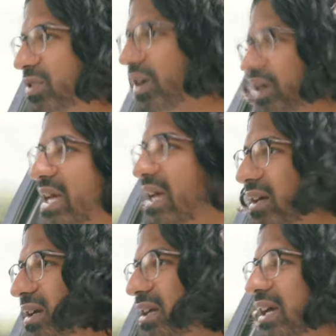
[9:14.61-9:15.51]
We've got
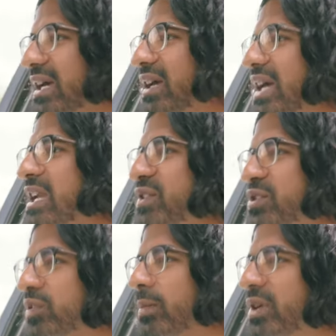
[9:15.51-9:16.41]

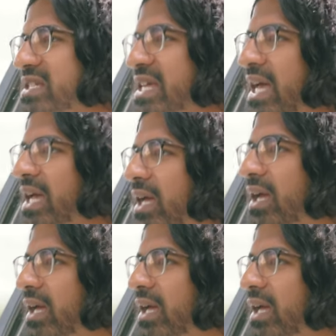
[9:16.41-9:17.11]
individual throttle bodies here.